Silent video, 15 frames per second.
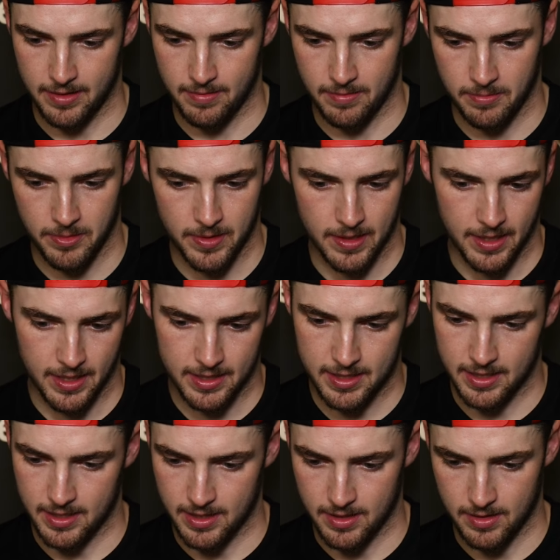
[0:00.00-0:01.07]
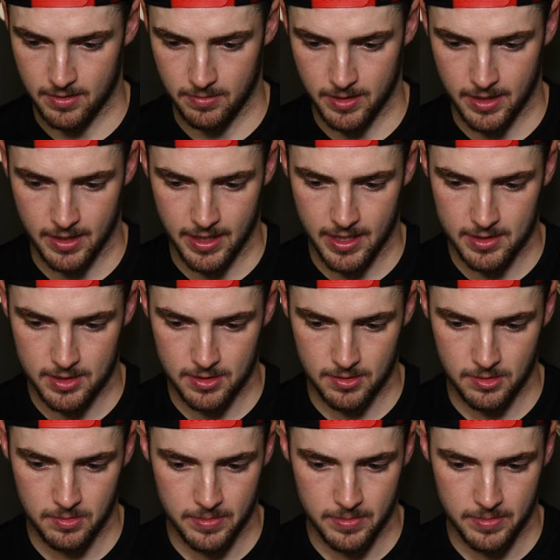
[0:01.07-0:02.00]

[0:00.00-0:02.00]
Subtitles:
We would have liked to win the last two,